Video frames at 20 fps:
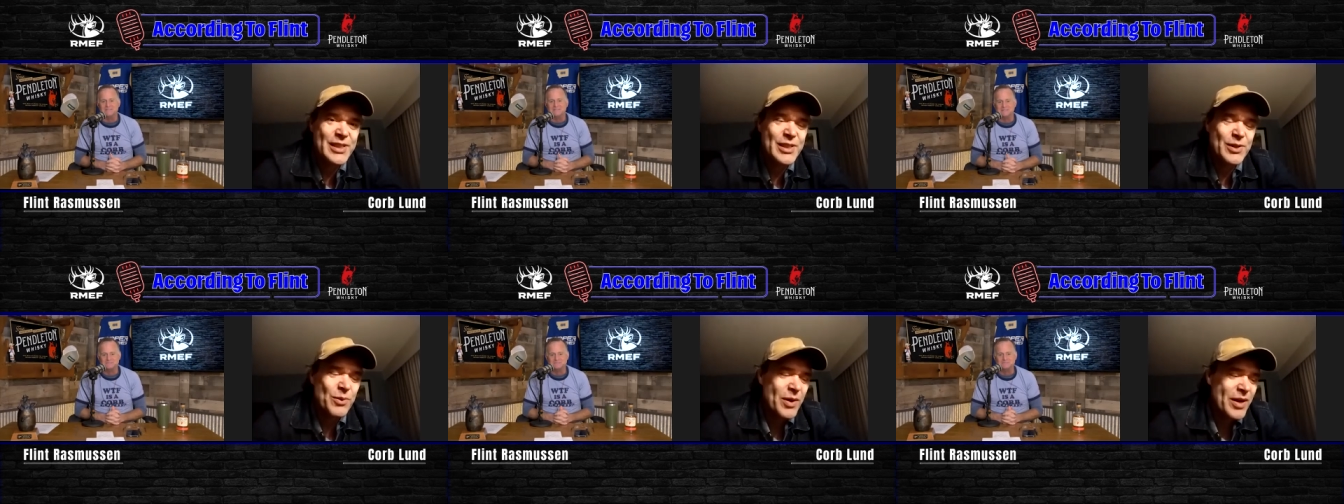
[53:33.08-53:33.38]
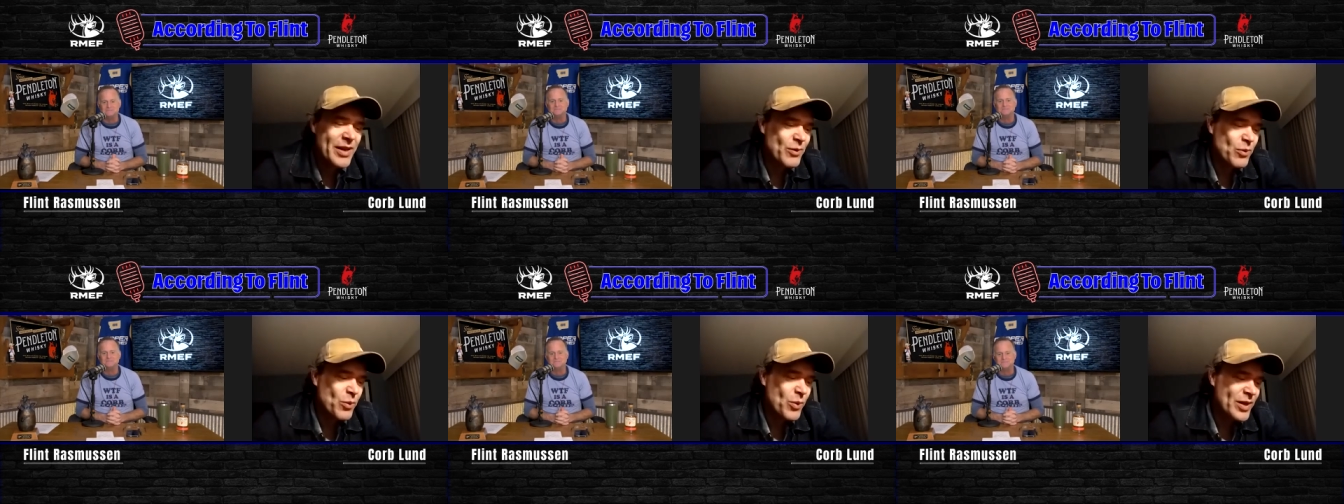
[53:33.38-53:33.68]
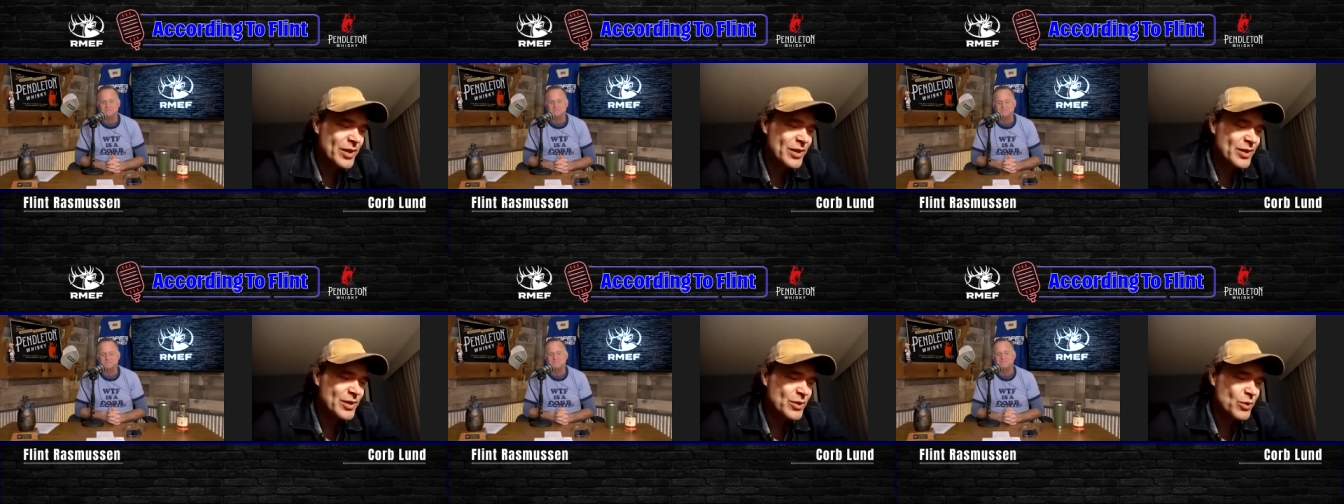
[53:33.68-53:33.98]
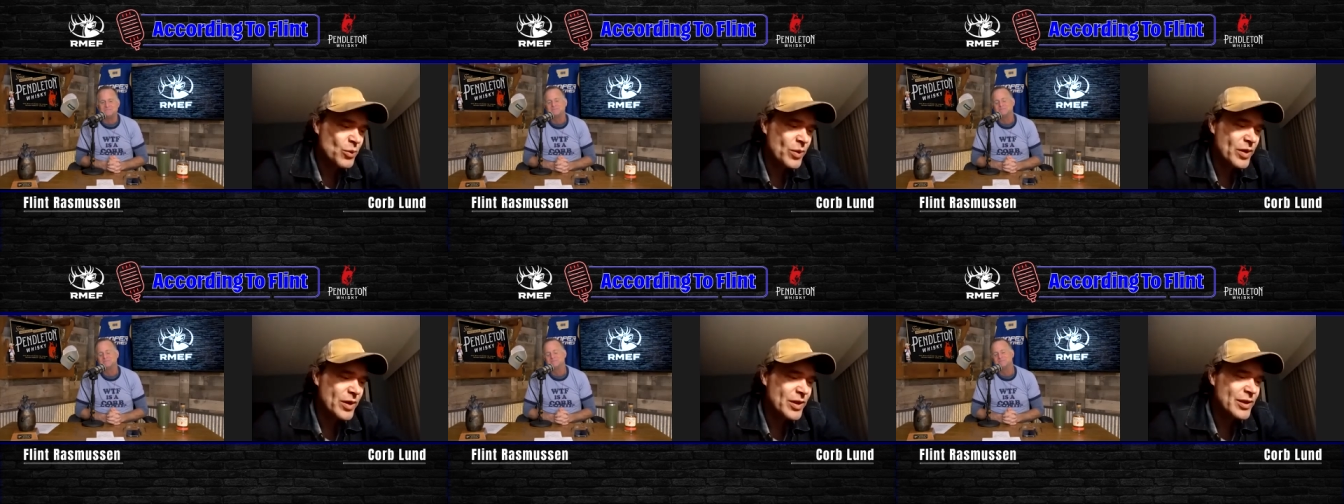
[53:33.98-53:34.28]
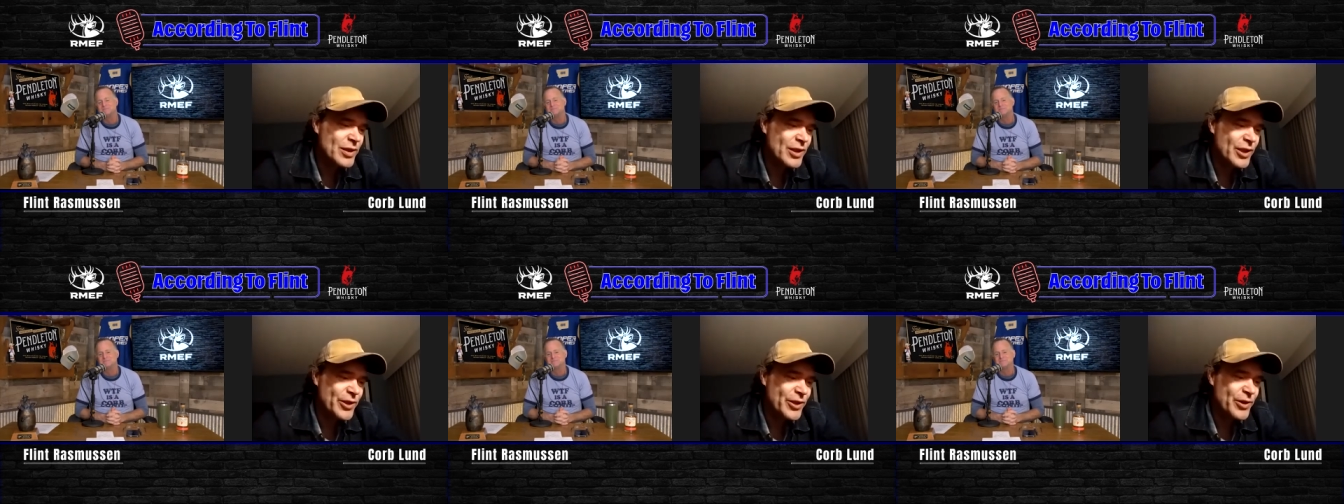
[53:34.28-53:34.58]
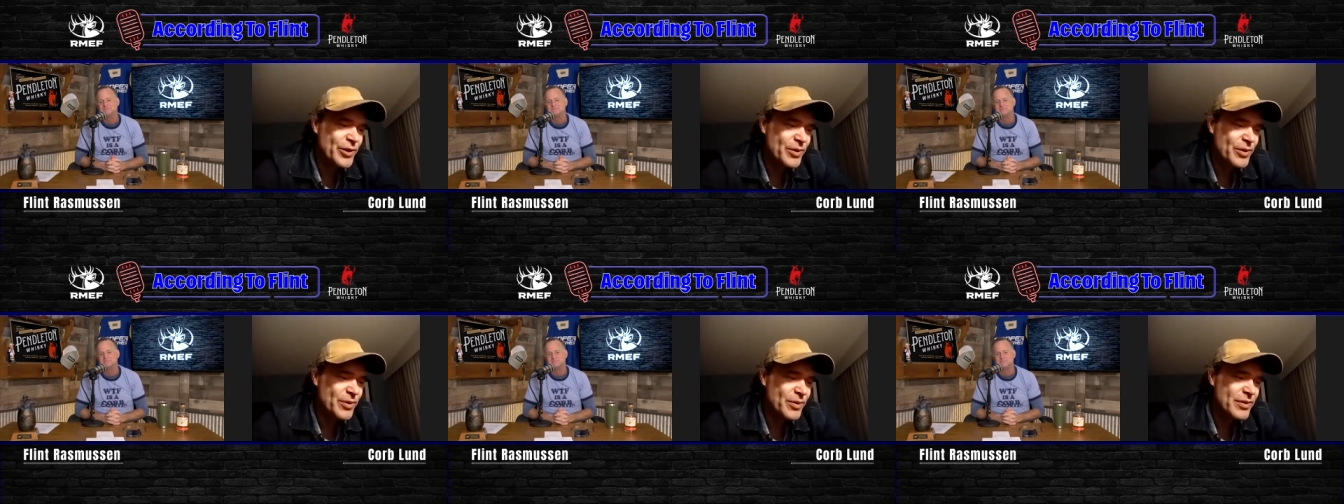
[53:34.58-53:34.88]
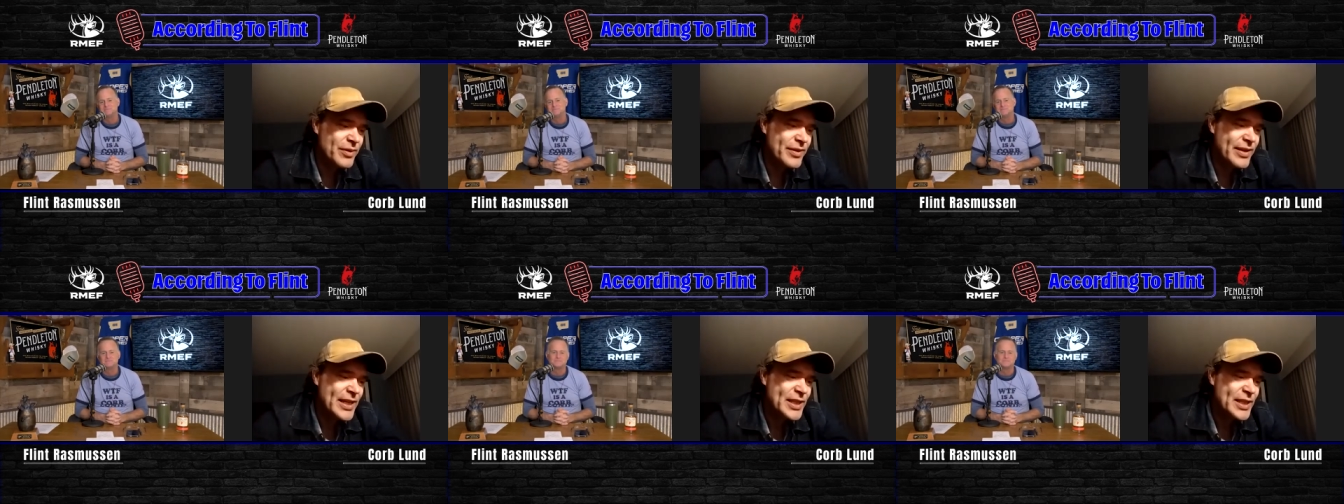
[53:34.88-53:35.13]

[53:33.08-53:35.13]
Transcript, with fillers: That's the one Will Will Ledoux,